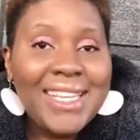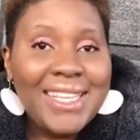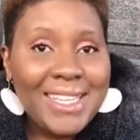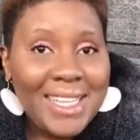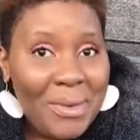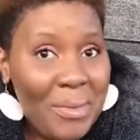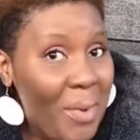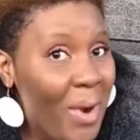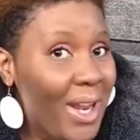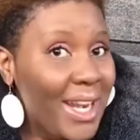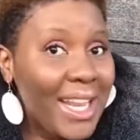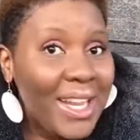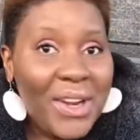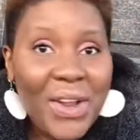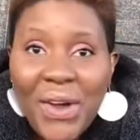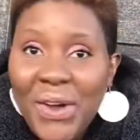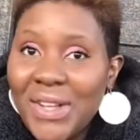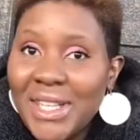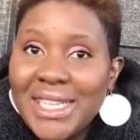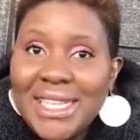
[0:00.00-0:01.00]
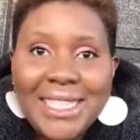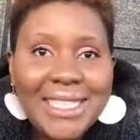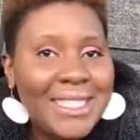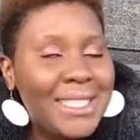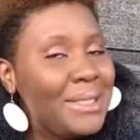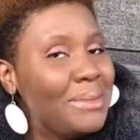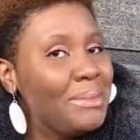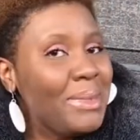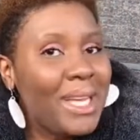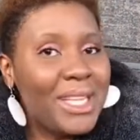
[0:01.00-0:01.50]
the one and only
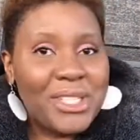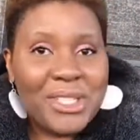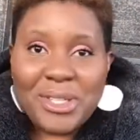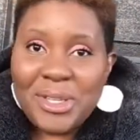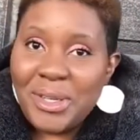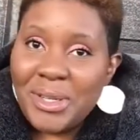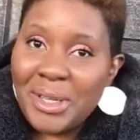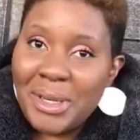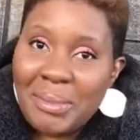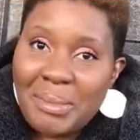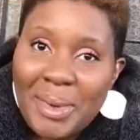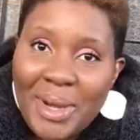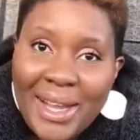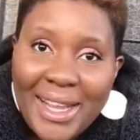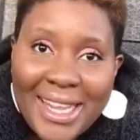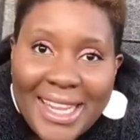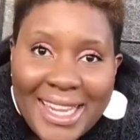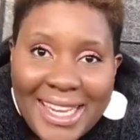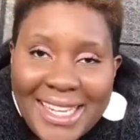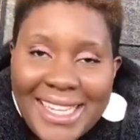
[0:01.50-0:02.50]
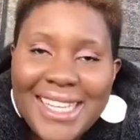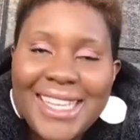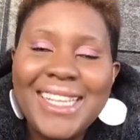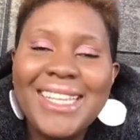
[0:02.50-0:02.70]
Dimash Kudaibergen,